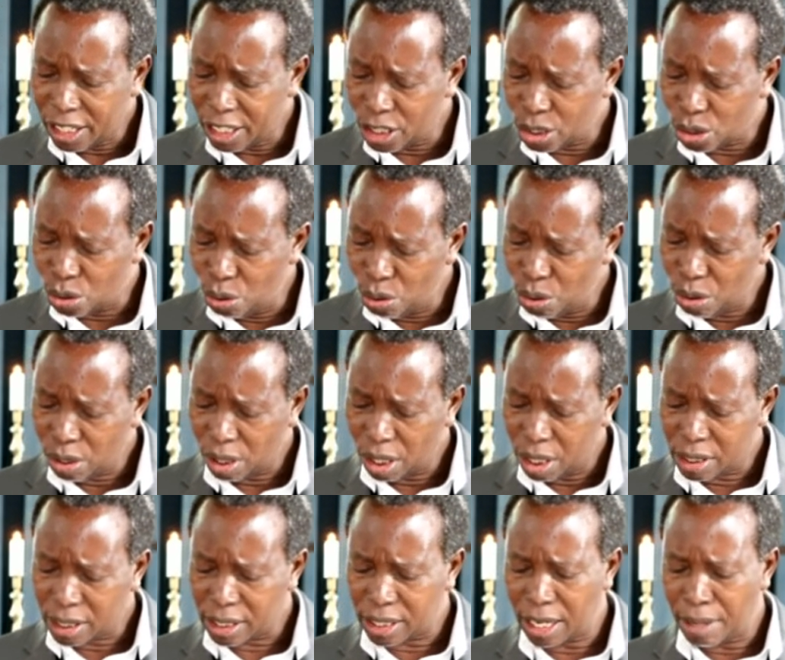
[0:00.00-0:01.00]
He
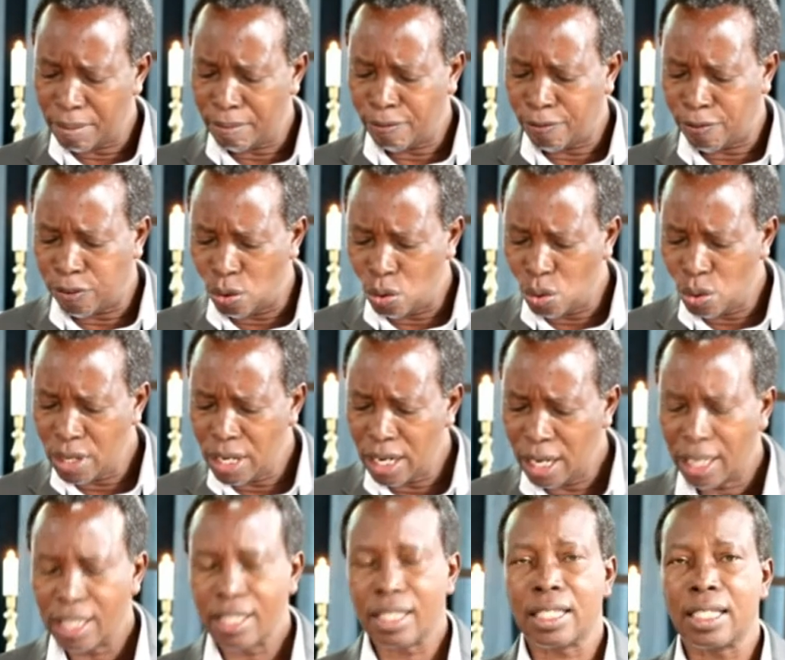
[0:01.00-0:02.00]
took some
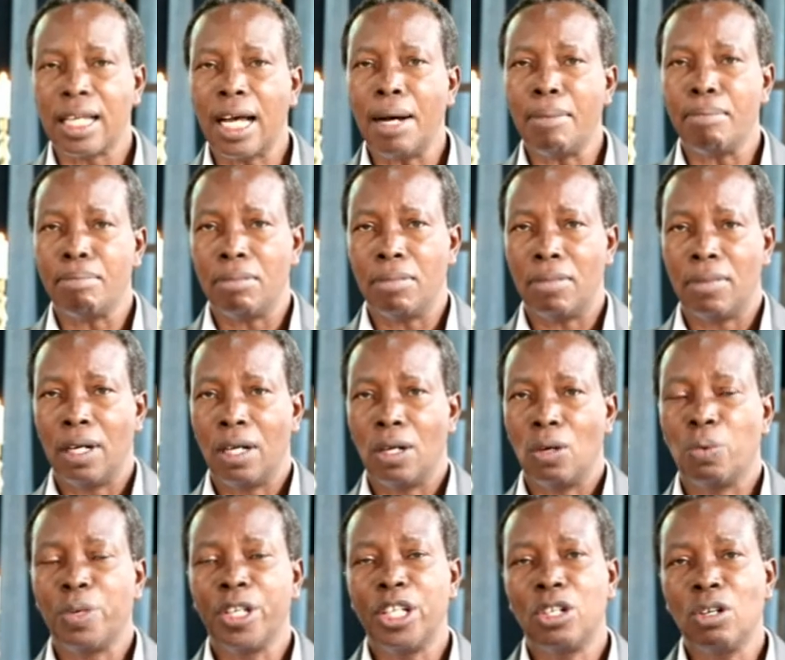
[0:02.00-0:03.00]
food,
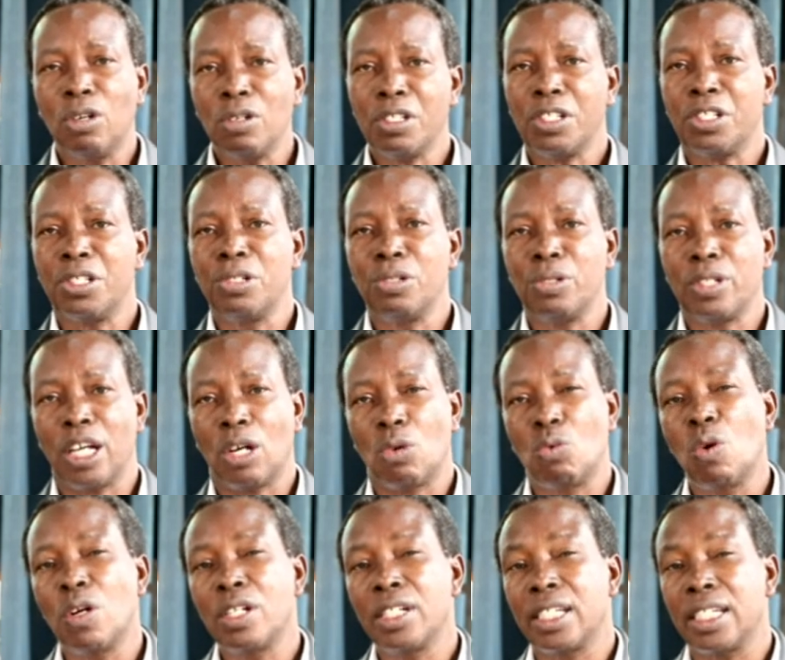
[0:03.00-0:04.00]
we don't know the
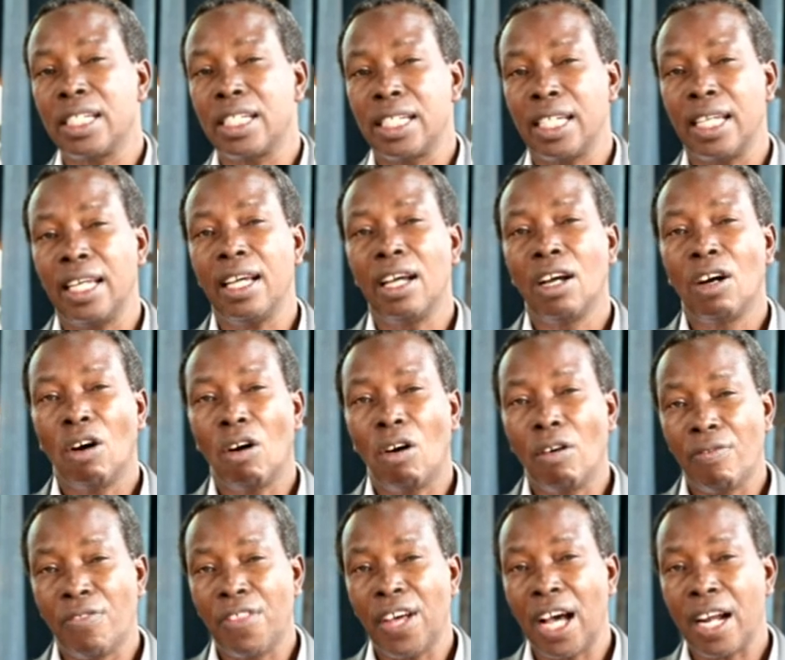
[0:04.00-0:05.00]
quantity
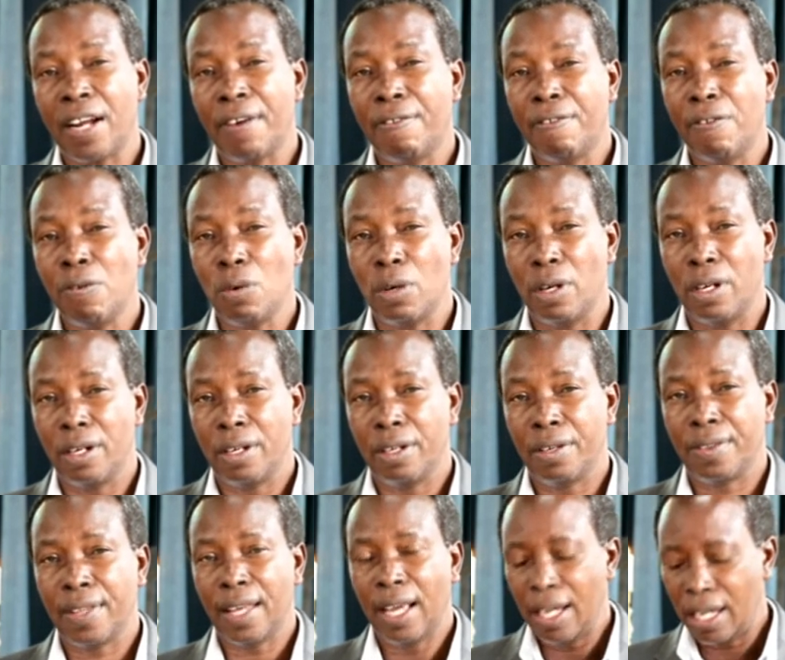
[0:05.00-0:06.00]
of that food.
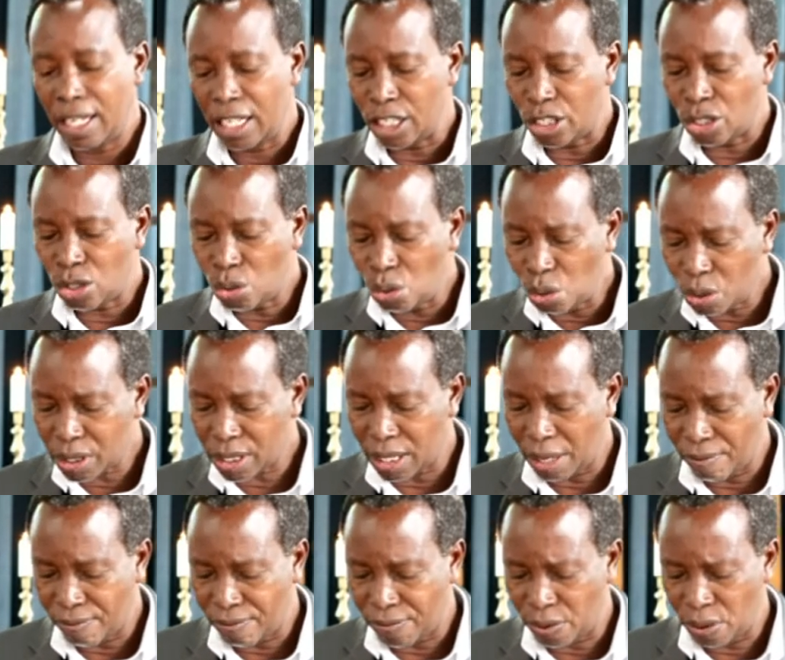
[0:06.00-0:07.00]
He took
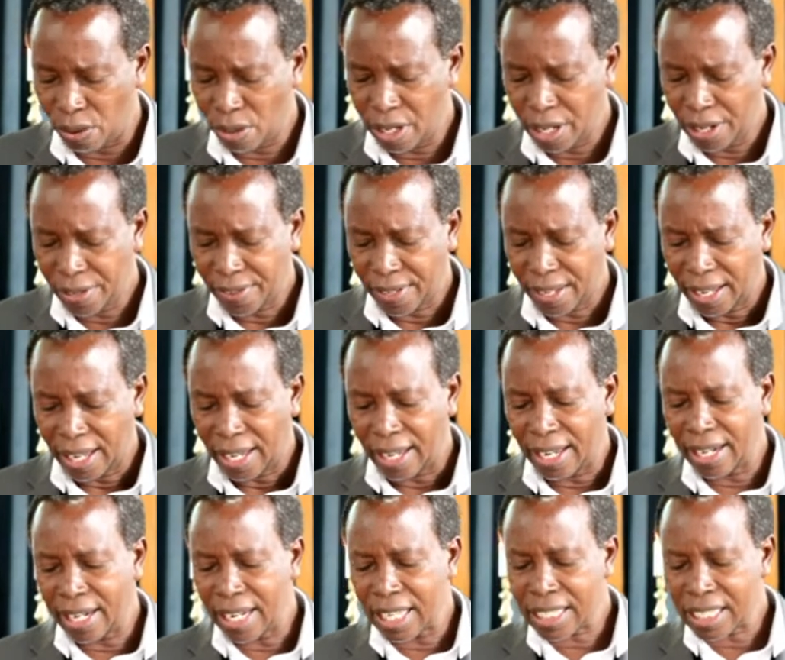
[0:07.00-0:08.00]
some food
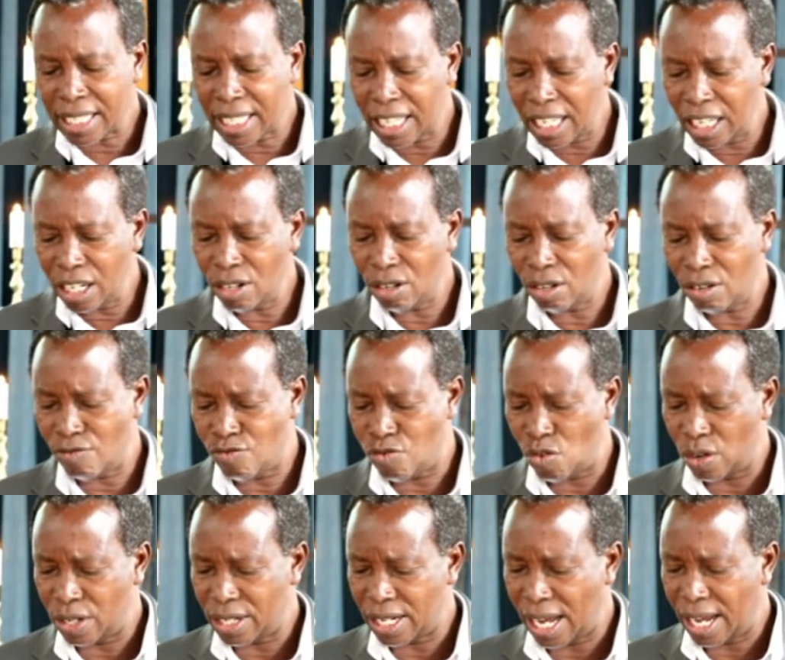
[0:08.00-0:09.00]
and a skin
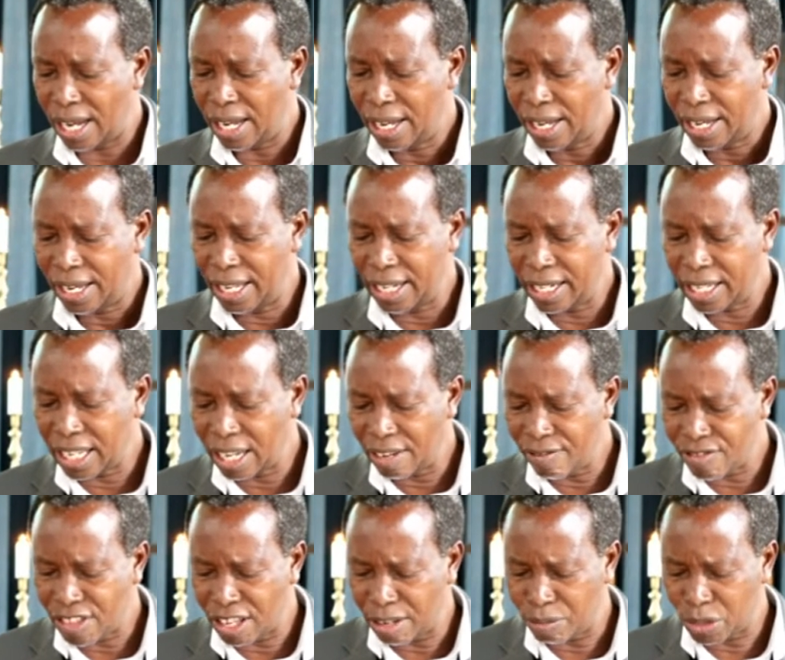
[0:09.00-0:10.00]
of water and
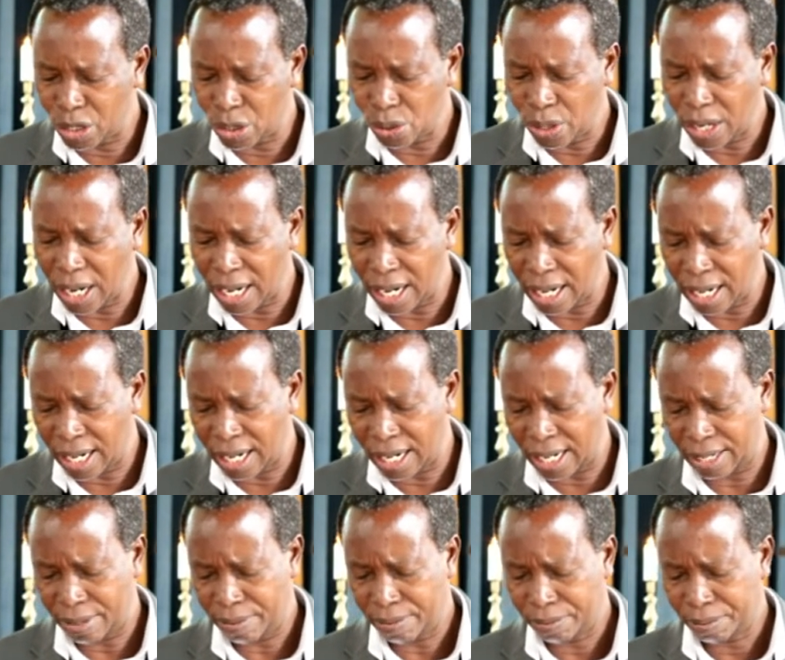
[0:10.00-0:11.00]
gave them to
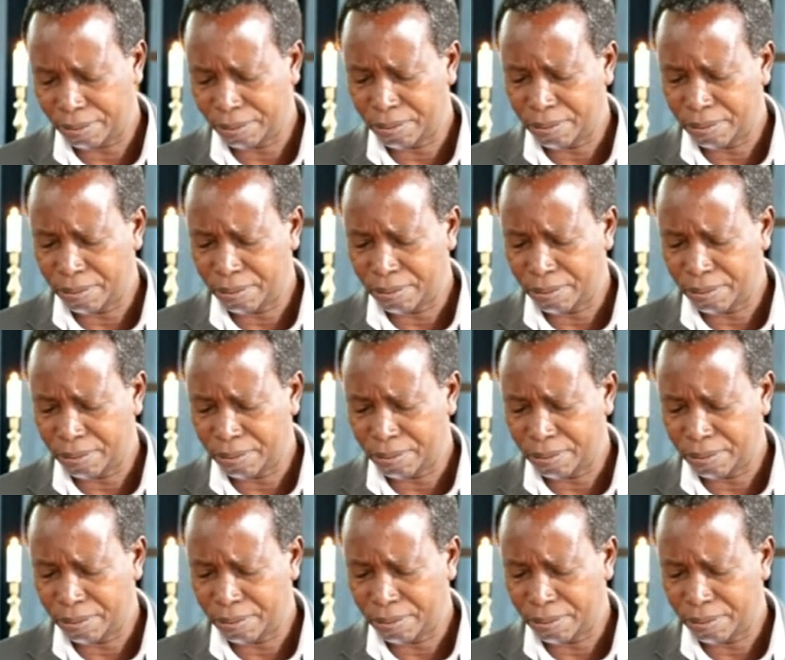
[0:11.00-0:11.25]
Hagar.